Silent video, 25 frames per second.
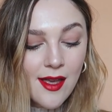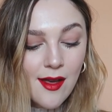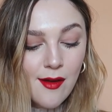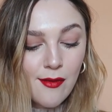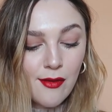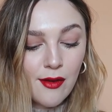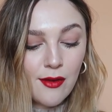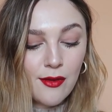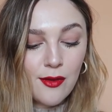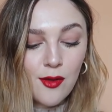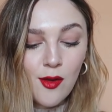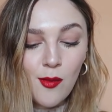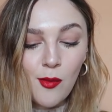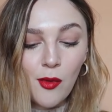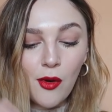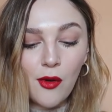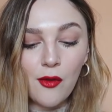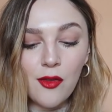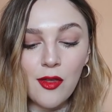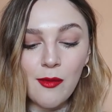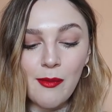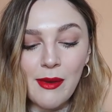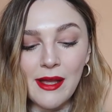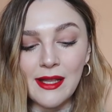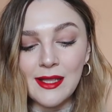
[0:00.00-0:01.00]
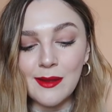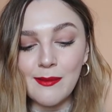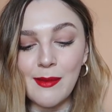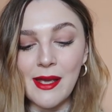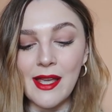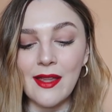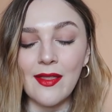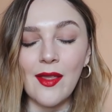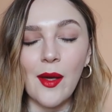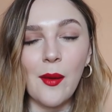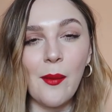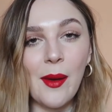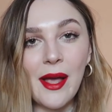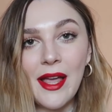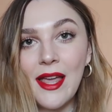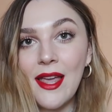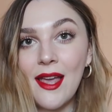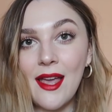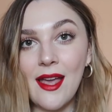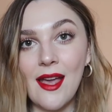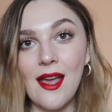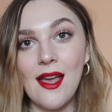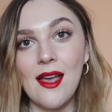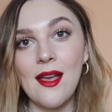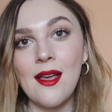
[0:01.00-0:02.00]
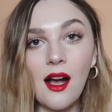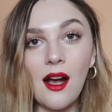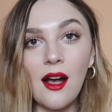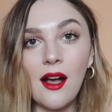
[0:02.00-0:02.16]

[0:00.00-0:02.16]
if a few more of the bits make their way here.